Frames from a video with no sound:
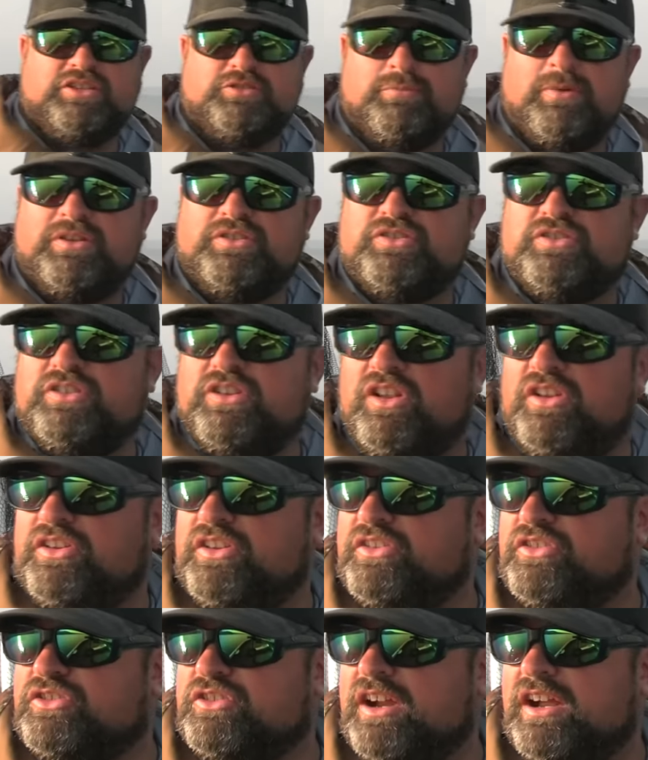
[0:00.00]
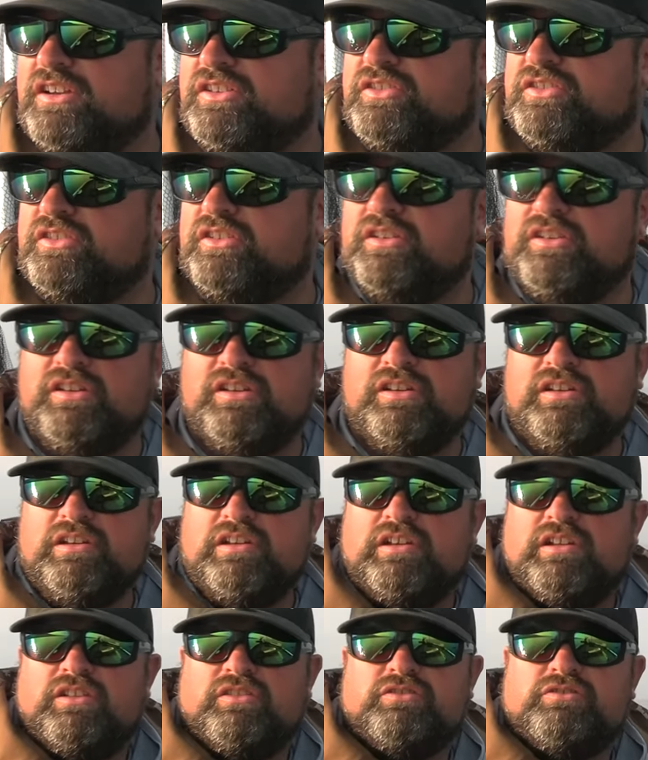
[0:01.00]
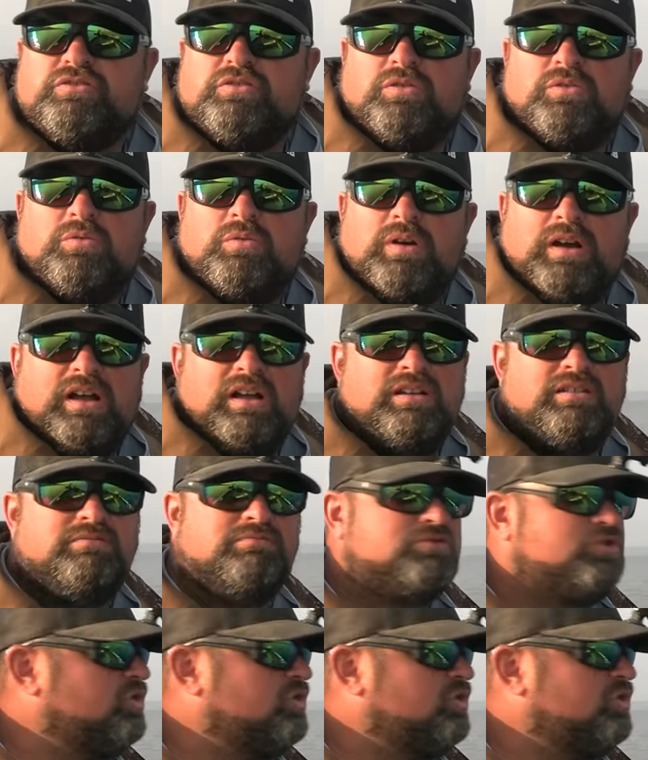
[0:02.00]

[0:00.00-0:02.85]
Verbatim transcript: catch much on this stretch. Let's go